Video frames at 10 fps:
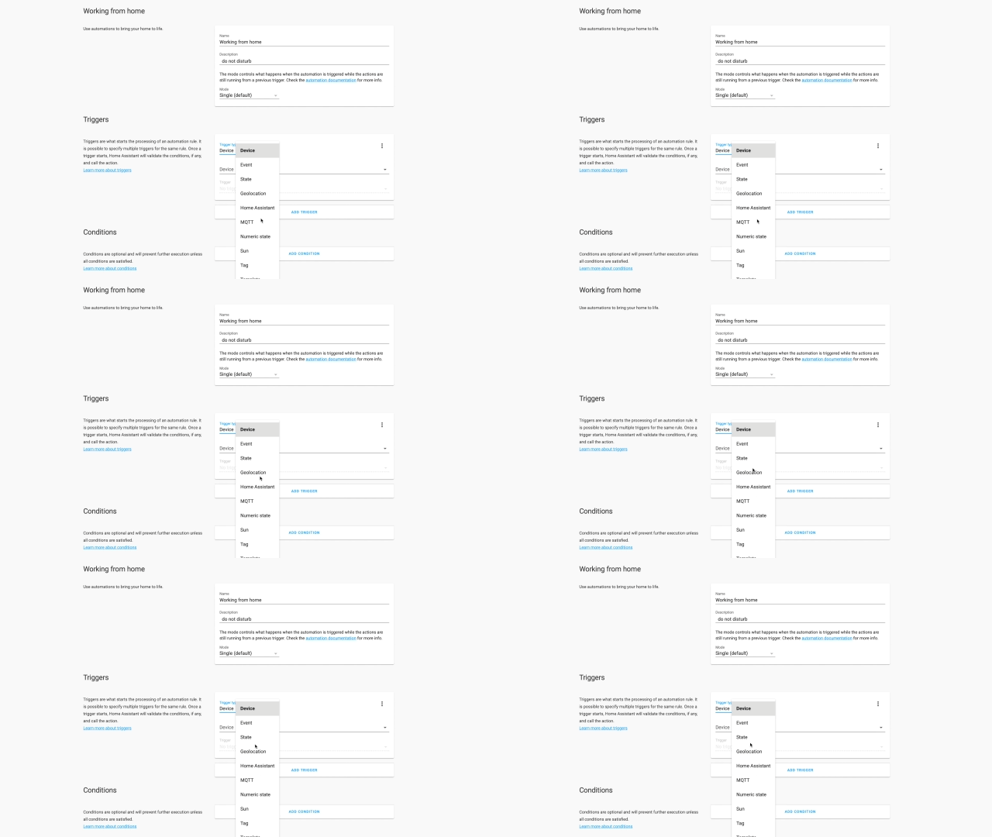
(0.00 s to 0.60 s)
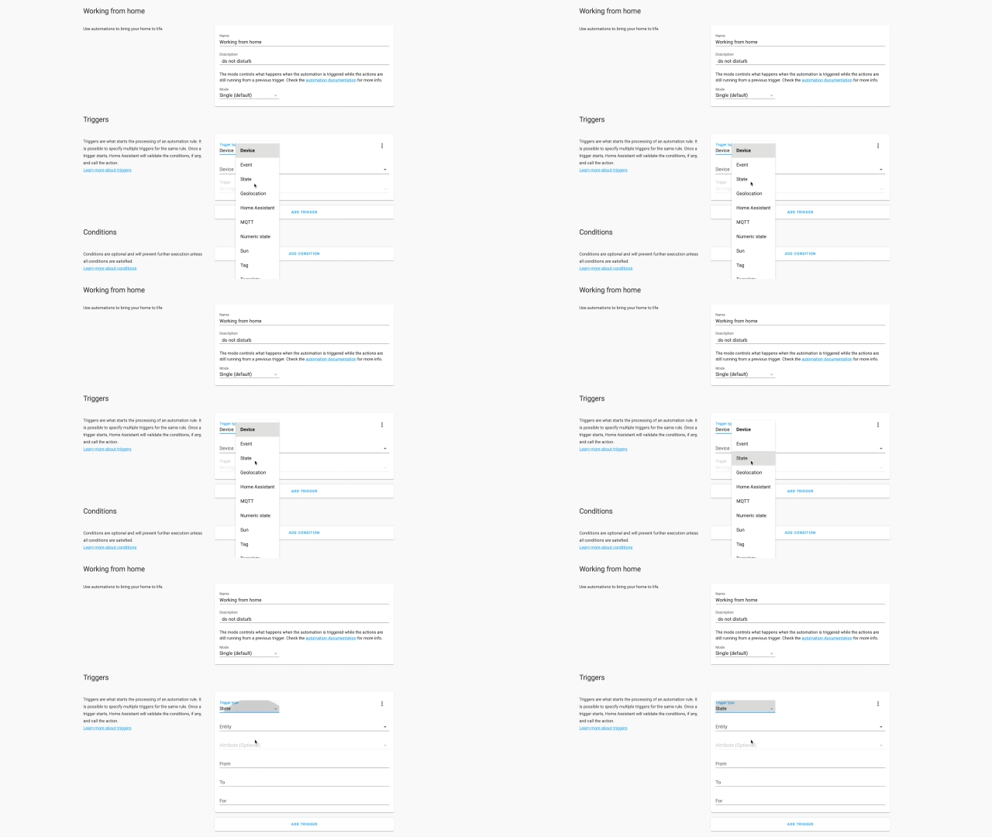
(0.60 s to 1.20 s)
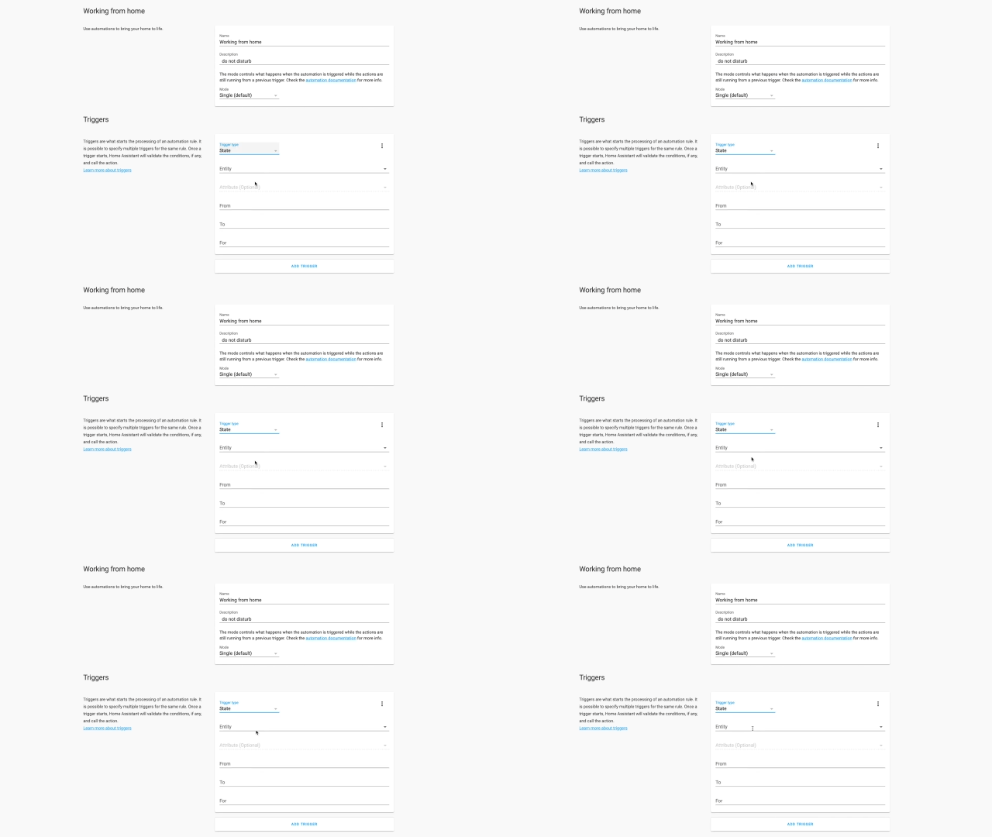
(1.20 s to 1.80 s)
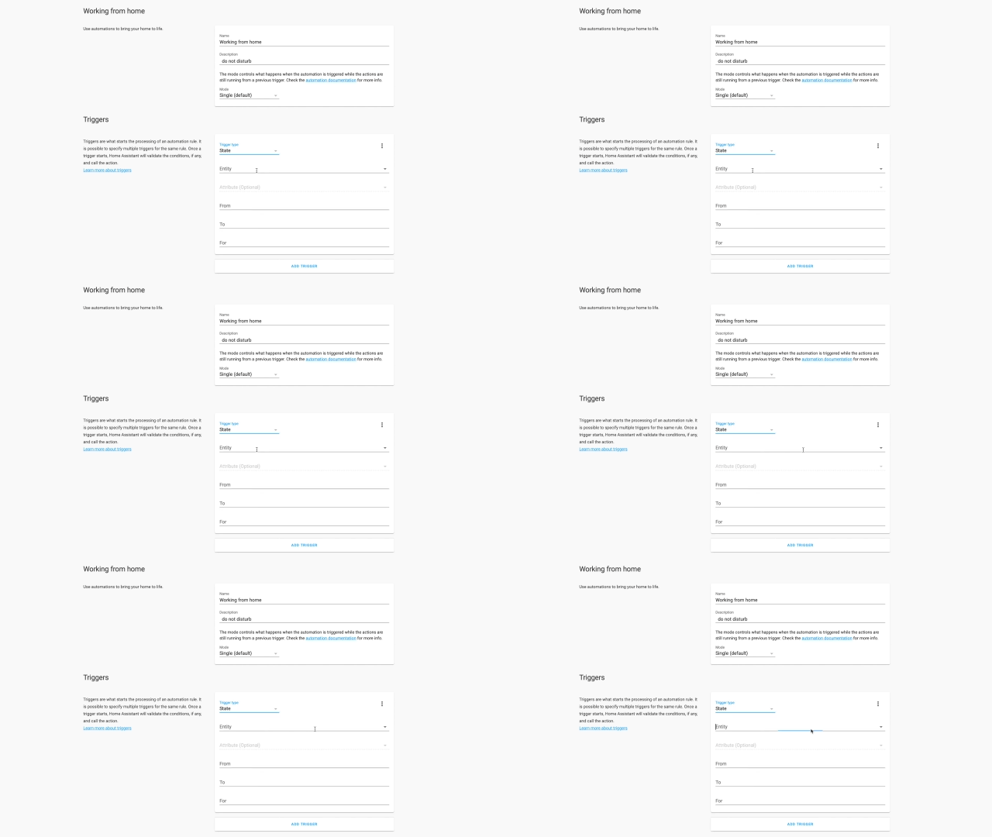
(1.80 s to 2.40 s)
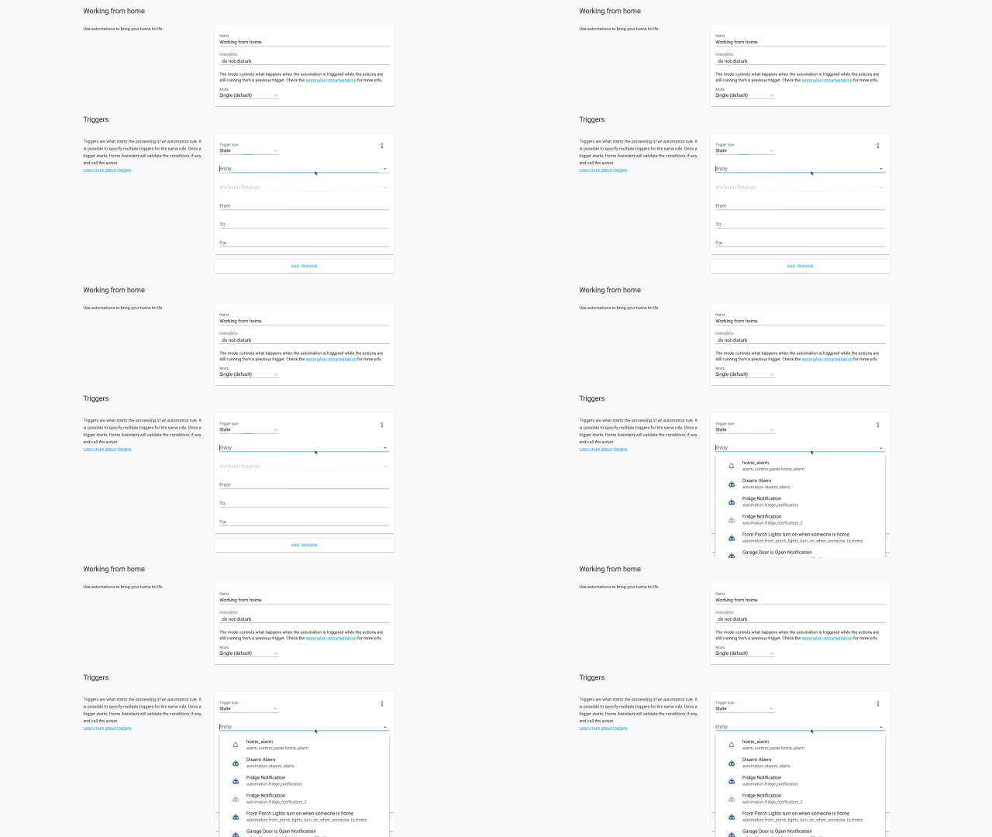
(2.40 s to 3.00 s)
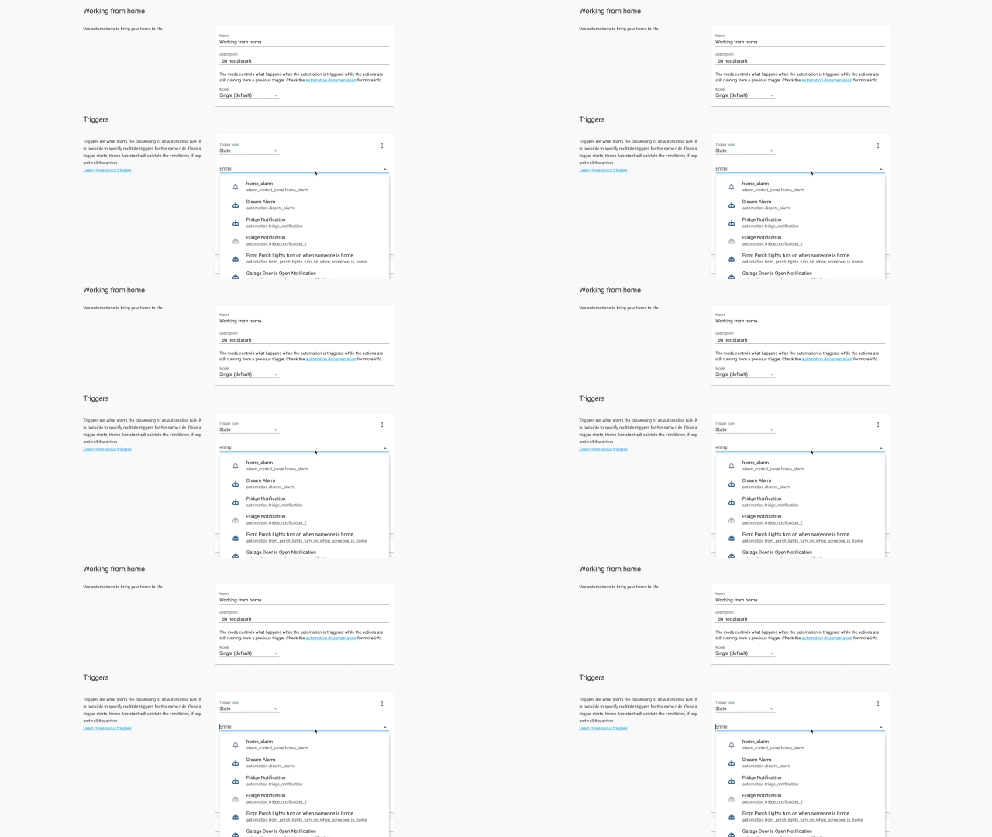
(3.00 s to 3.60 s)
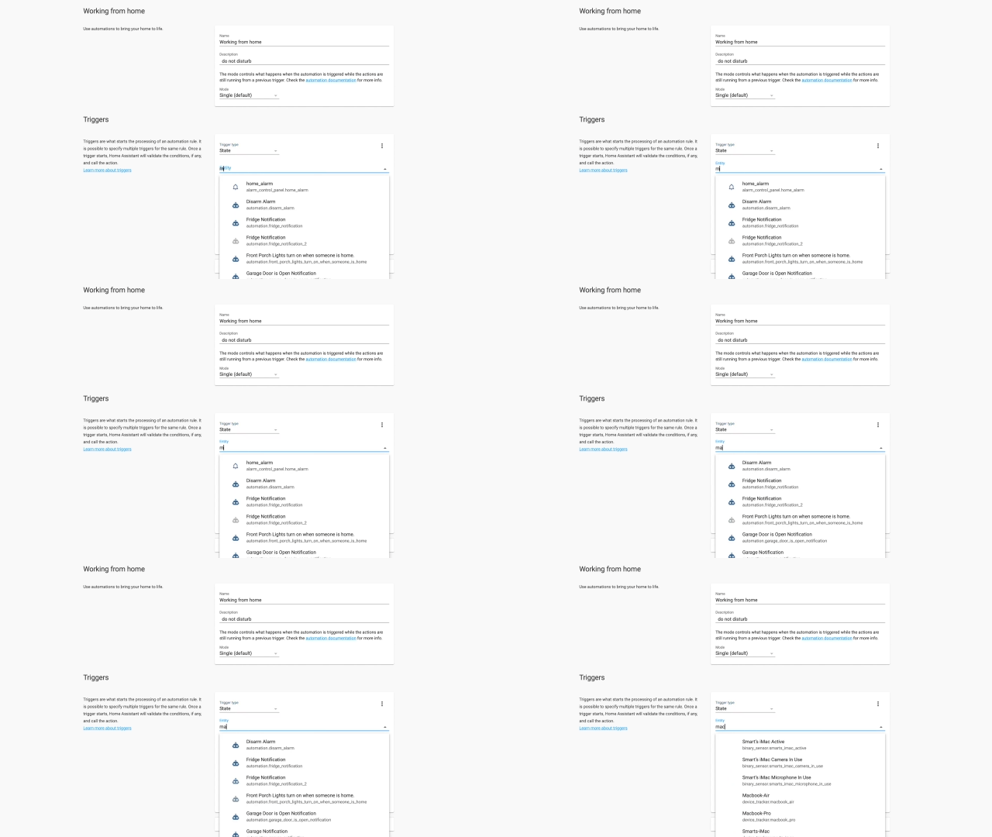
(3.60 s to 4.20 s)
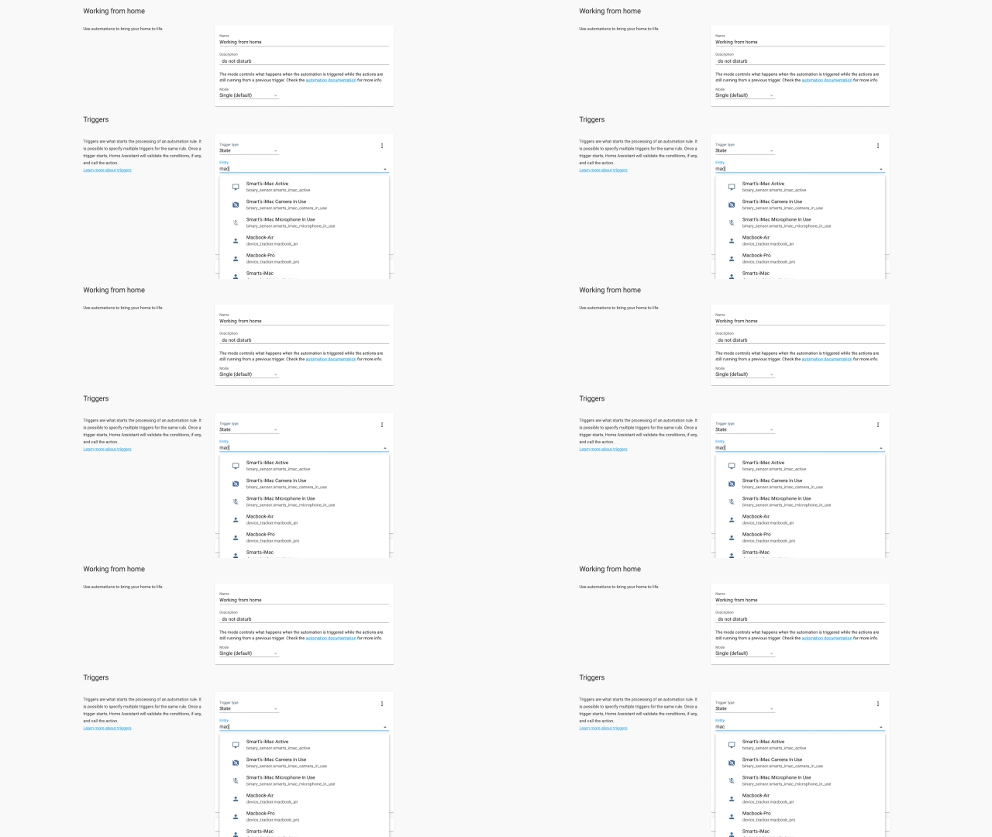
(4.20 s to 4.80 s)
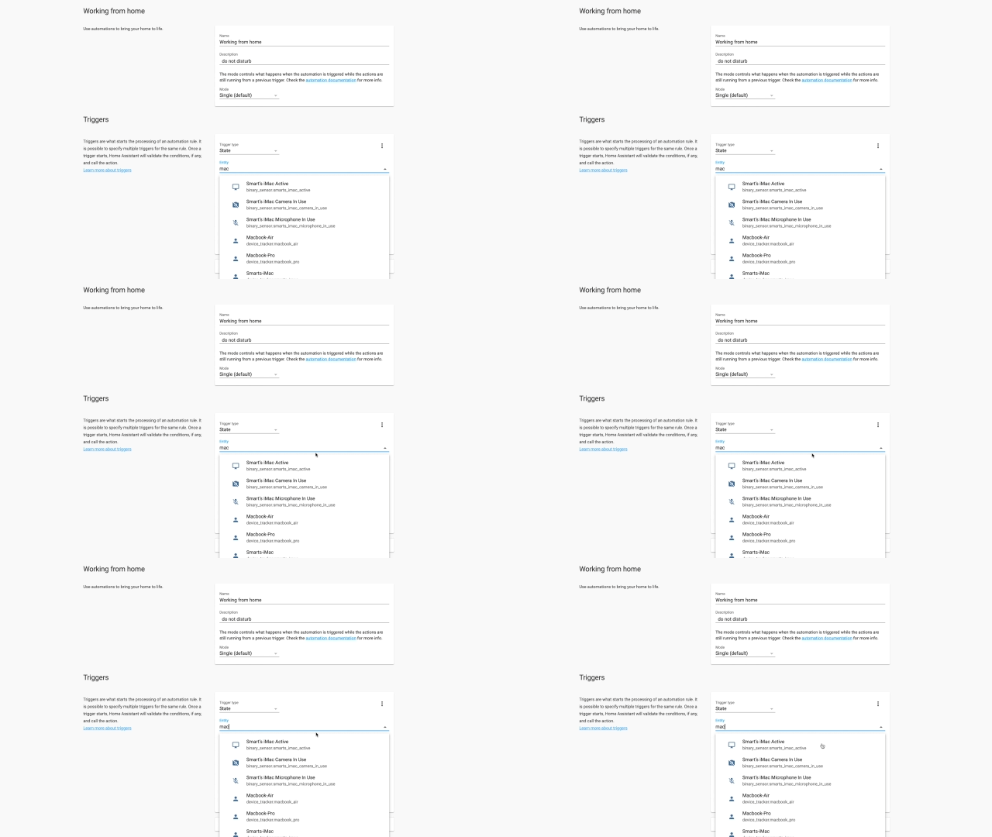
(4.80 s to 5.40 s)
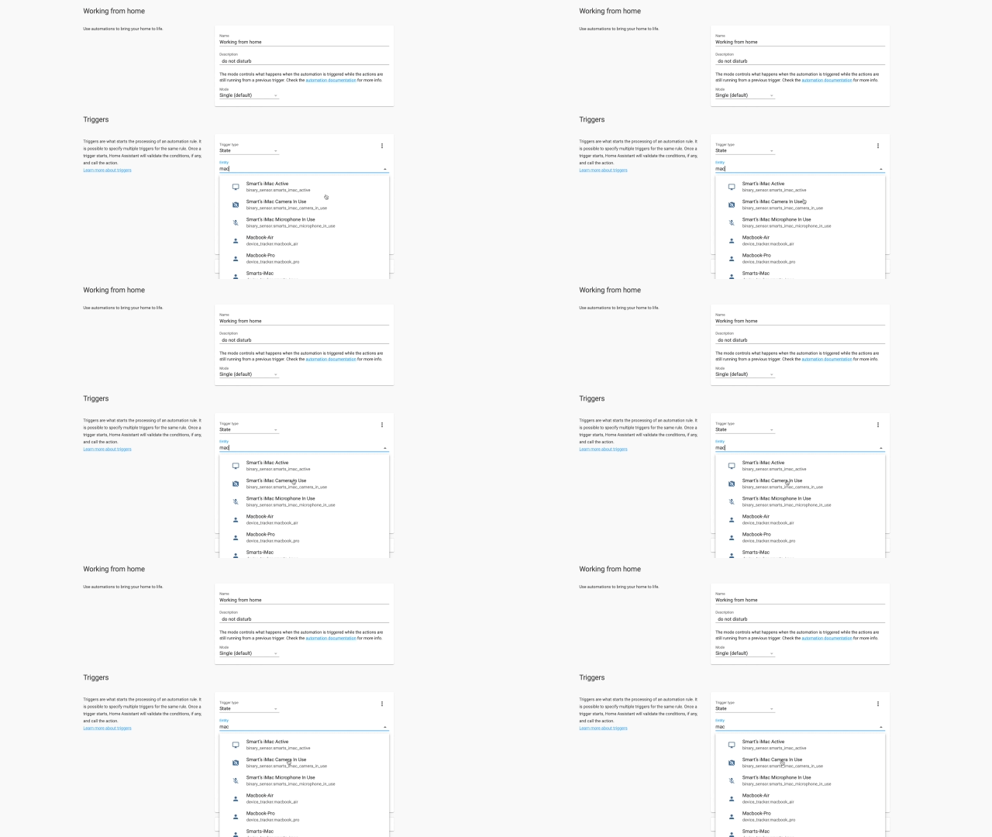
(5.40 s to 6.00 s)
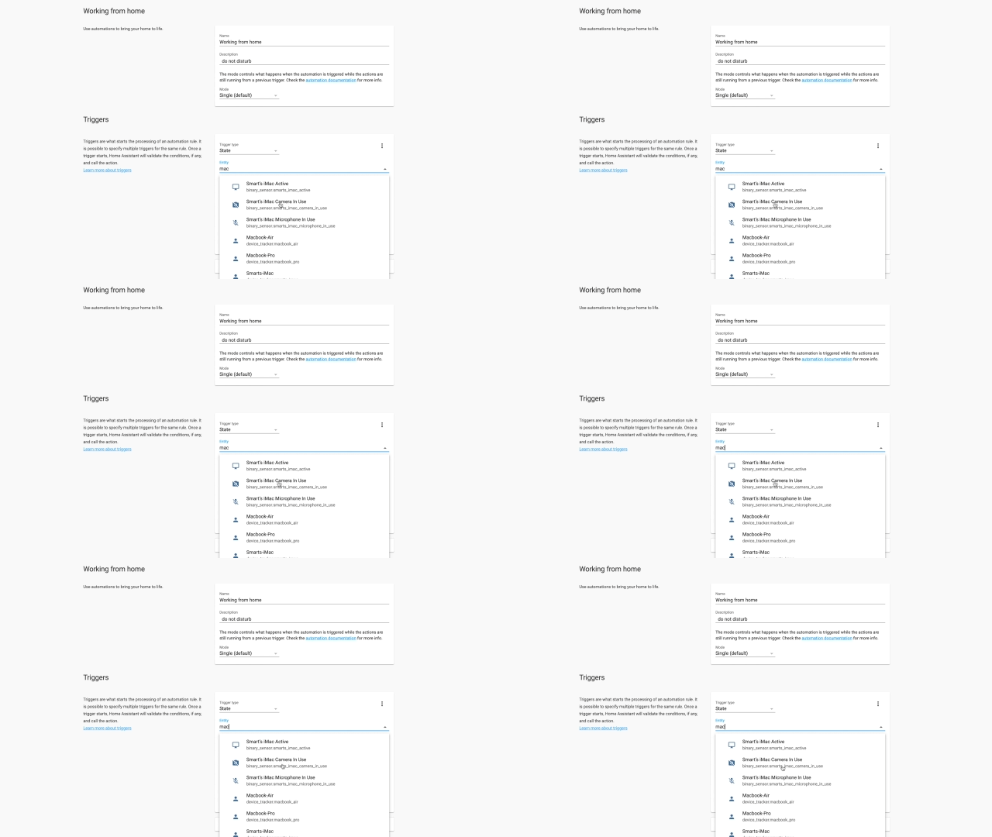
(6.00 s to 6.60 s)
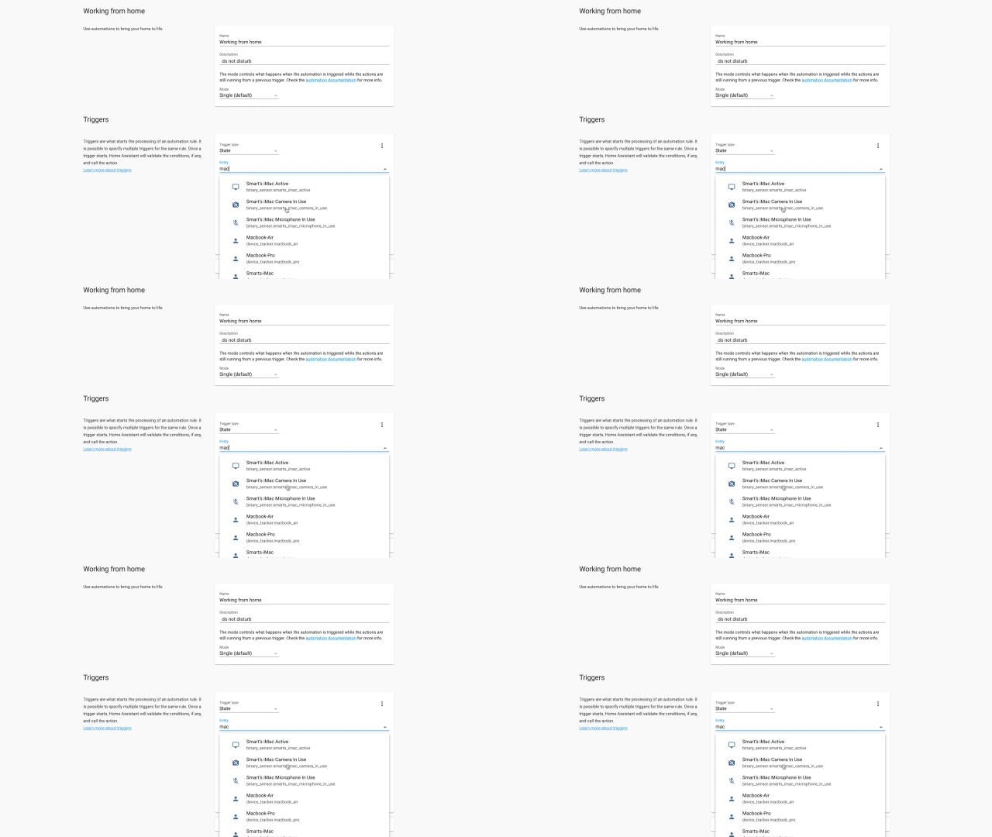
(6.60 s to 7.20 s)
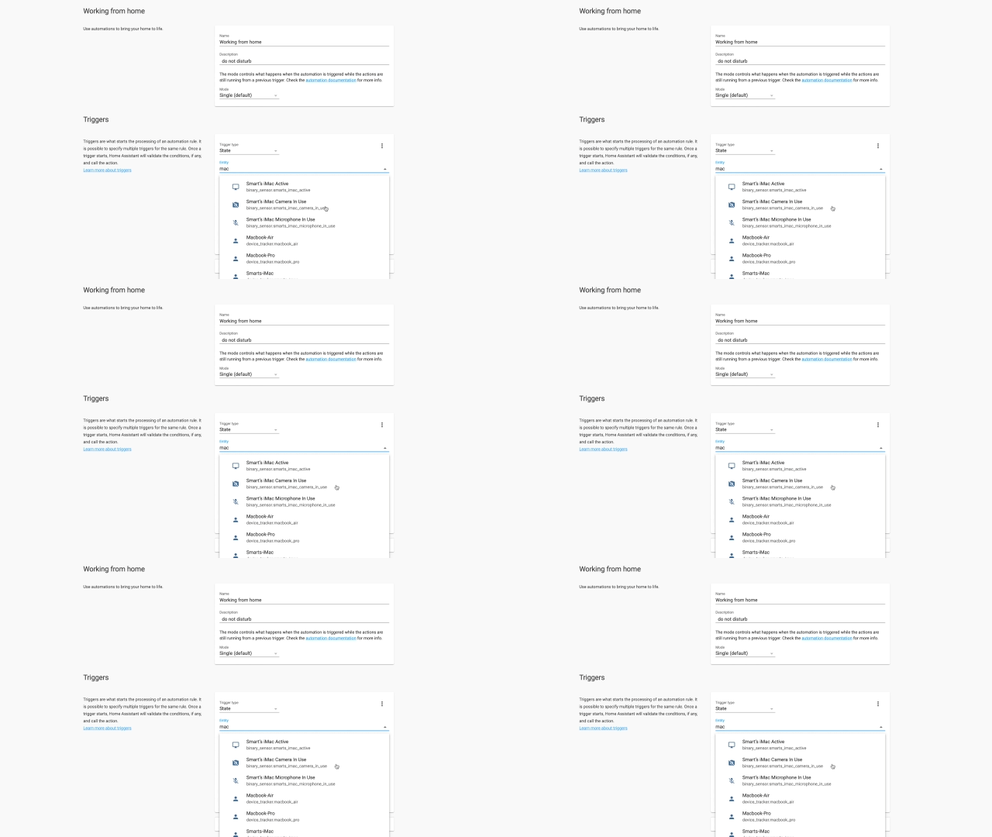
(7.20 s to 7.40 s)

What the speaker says: No face is visible, so there are no lips to read.